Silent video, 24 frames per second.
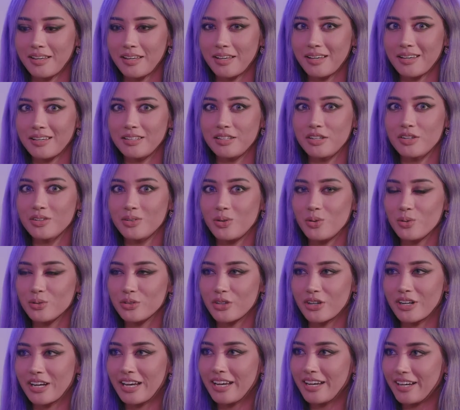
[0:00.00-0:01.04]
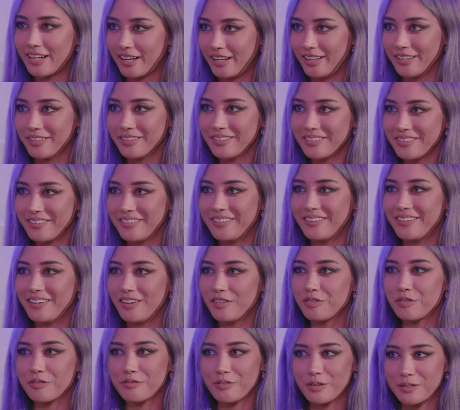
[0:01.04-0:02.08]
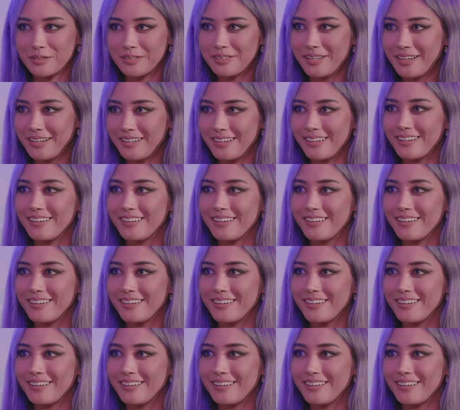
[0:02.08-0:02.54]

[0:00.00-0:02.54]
Can he hold your hand on the first date?